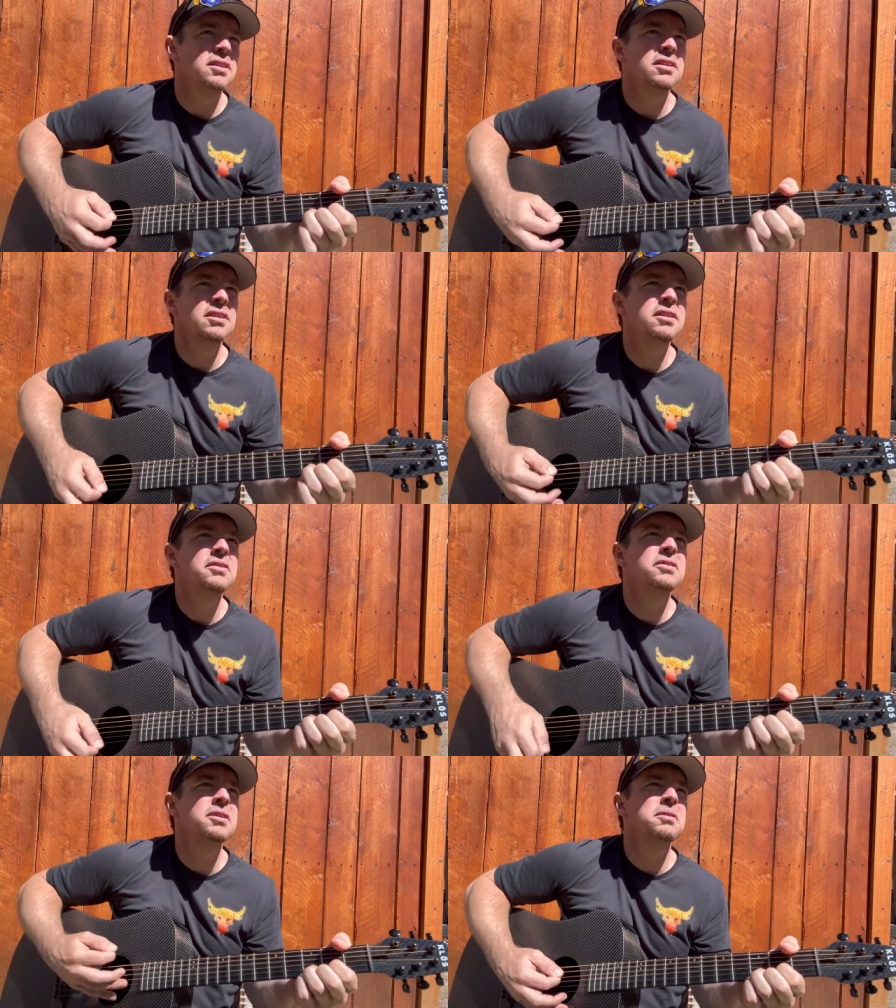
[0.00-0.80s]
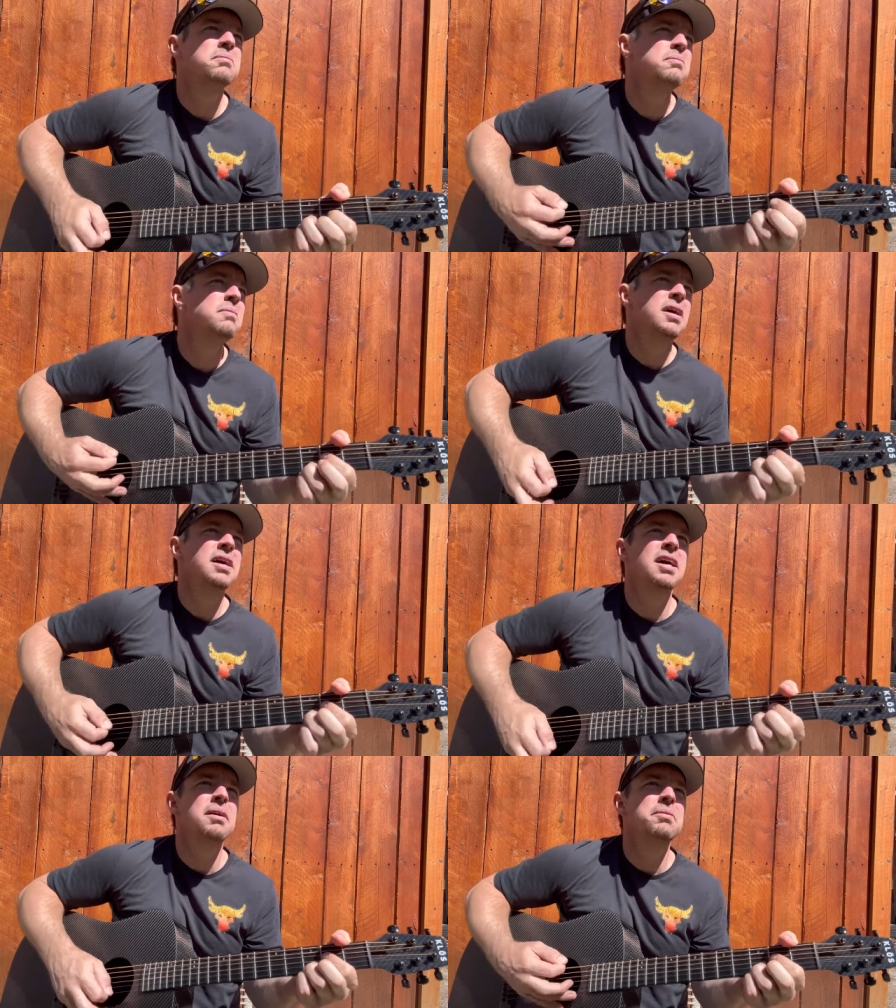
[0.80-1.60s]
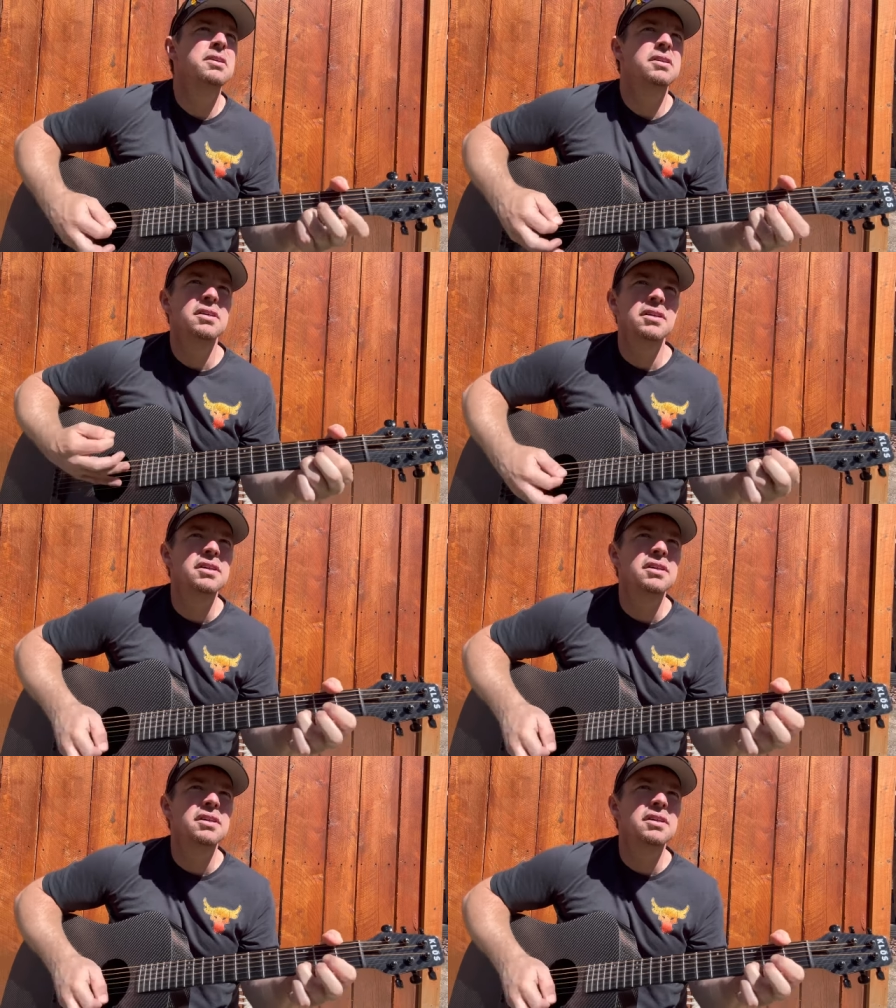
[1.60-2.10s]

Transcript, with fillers: her mama,